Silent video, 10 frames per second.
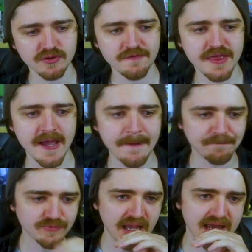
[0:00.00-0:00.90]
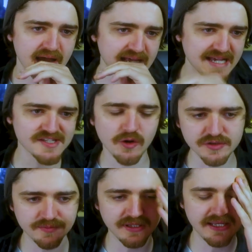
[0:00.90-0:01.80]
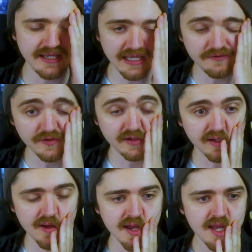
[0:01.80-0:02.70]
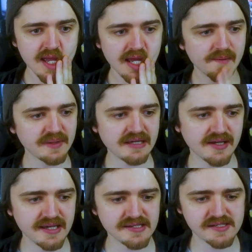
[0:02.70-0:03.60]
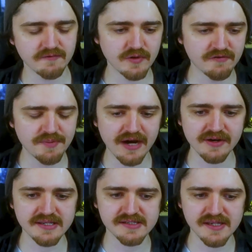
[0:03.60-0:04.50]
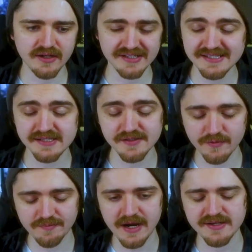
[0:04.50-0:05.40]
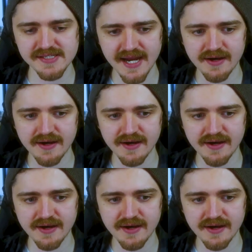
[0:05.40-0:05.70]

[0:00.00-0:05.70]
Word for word: all of that, and I guess ultimately, if we're gonna be cohesive with Barry's, consistent with Barry's